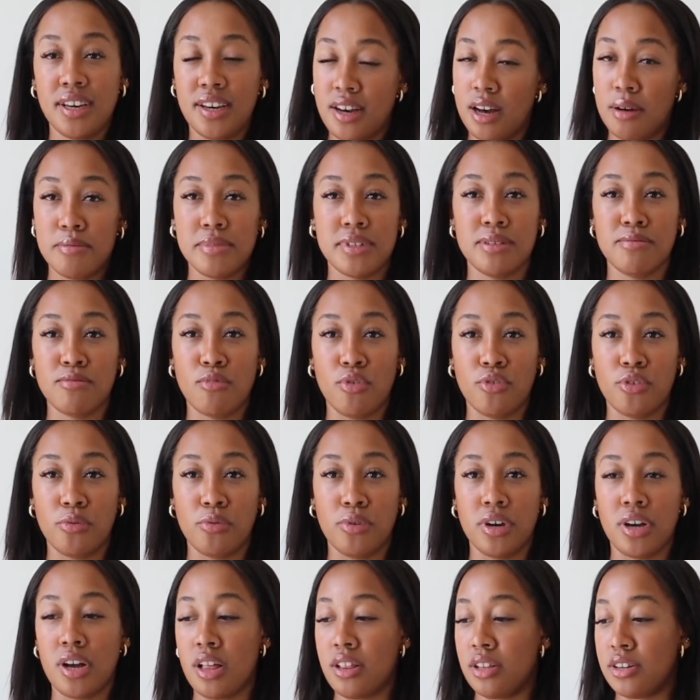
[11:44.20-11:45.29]
it comes in more than
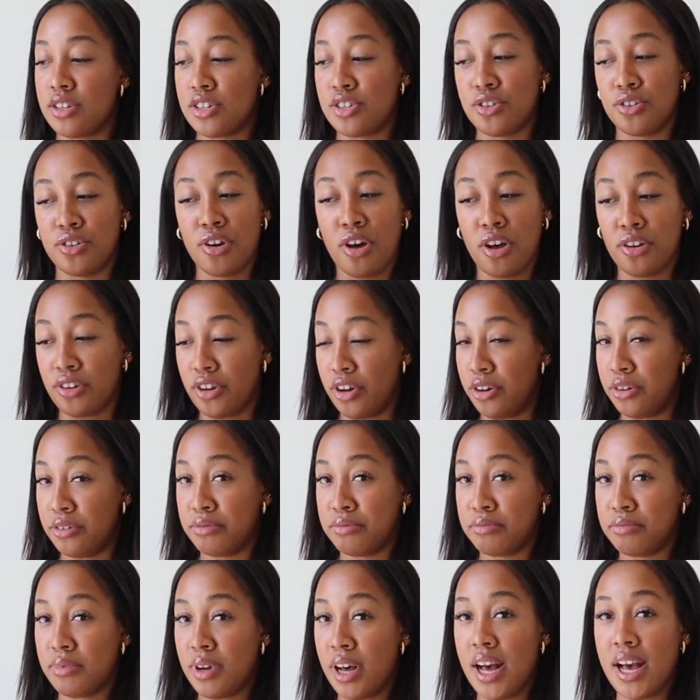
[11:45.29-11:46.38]
one color, so y'all know
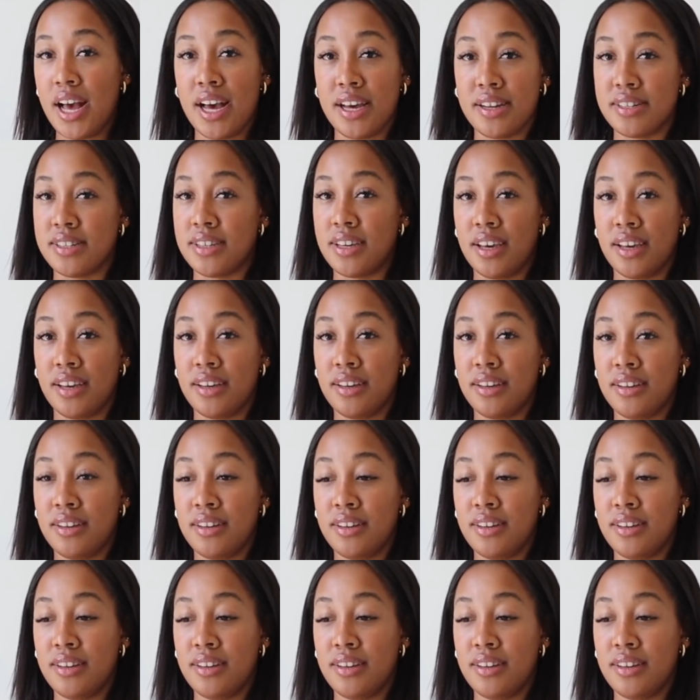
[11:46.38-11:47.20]
I had to get